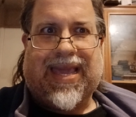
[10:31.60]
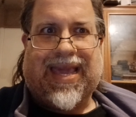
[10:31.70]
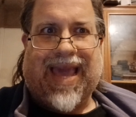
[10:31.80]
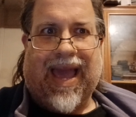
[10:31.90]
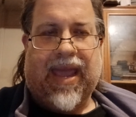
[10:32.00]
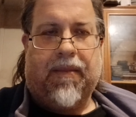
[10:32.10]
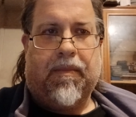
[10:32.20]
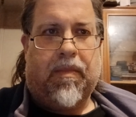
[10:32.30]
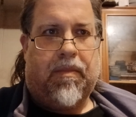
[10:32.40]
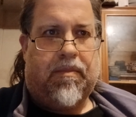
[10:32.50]

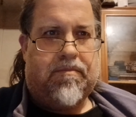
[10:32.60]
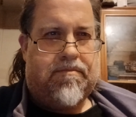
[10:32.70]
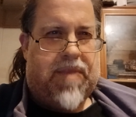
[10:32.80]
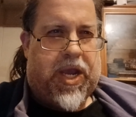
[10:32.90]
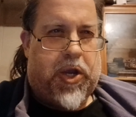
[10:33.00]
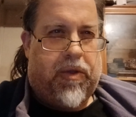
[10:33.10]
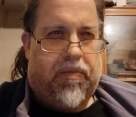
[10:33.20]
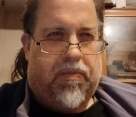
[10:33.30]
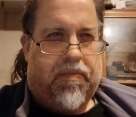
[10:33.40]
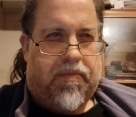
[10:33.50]
game
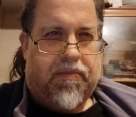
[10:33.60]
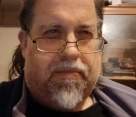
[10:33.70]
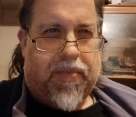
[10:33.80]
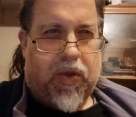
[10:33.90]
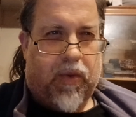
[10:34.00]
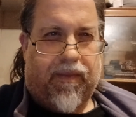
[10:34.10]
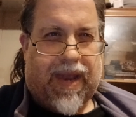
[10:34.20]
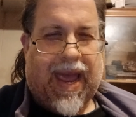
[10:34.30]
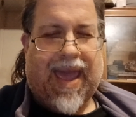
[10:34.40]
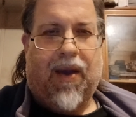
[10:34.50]
mission sort of
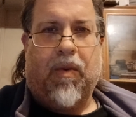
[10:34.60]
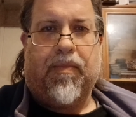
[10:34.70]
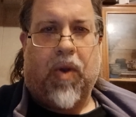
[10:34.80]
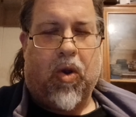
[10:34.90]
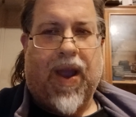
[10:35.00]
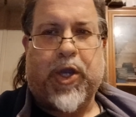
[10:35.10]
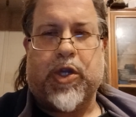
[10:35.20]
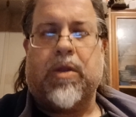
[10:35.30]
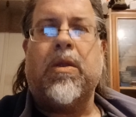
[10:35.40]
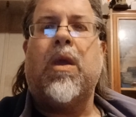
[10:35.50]
layout
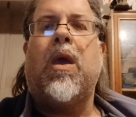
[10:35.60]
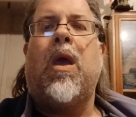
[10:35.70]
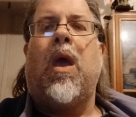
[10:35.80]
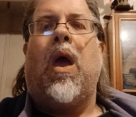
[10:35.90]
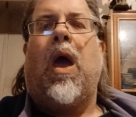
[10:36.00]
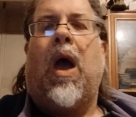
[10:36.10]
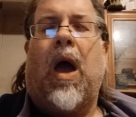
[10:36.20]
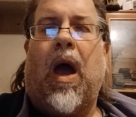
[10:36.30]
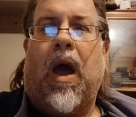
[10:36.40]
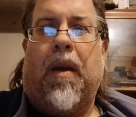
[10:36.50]
progression.
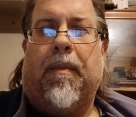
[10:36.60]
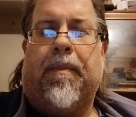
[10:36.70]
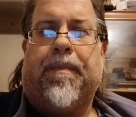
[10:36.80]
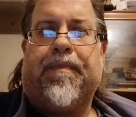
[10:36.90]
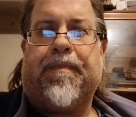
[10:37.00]
And